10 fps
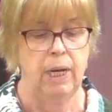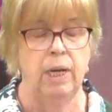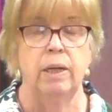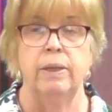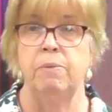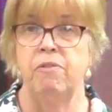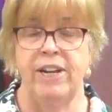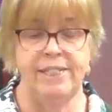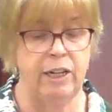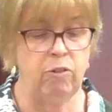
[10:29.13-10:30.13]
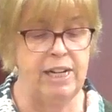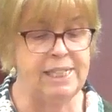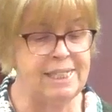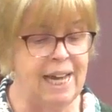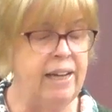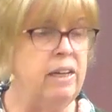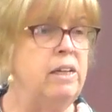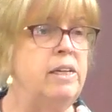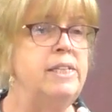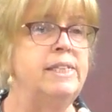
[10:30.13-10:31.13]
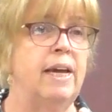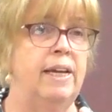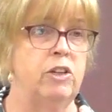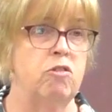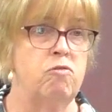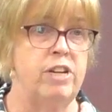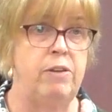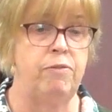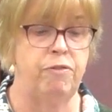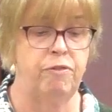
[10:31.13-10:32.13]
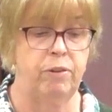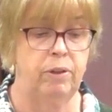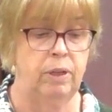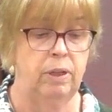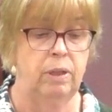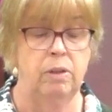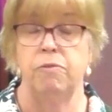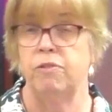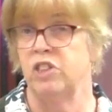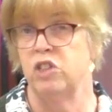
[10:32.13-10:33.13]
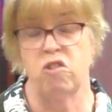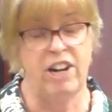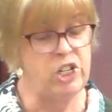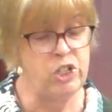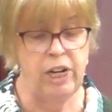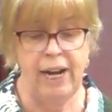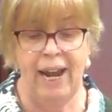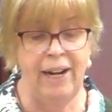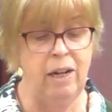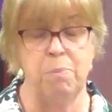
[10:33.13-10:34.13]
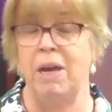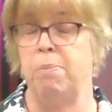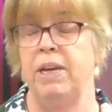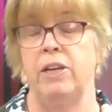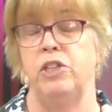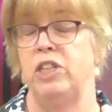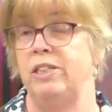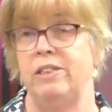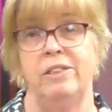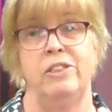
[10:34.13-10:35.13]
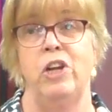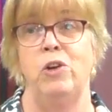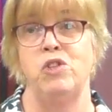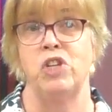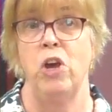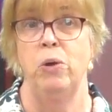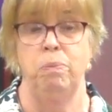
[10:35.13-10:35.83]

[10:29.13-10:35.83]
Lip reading: They were facing great sadness and grief, frustration and anger maybe at Jesus' no-show.